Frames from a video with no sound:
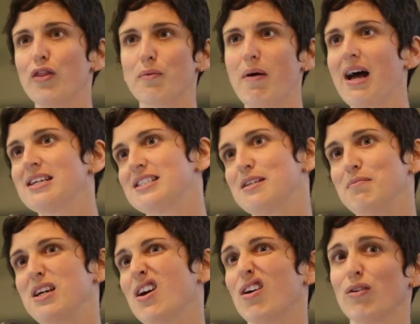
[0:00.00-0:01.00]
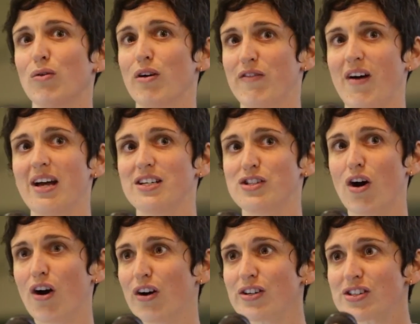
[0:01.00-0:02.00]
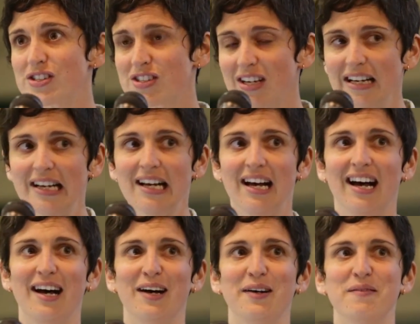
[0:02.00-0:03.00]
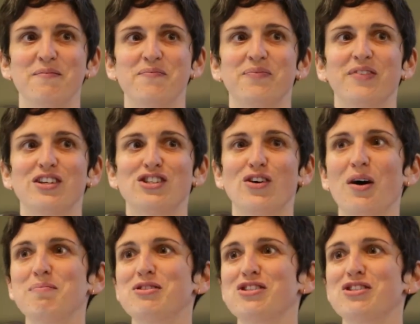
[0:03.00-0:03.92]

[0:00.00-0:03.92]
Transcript: other pies to me are glorified tarts. Um, so I'm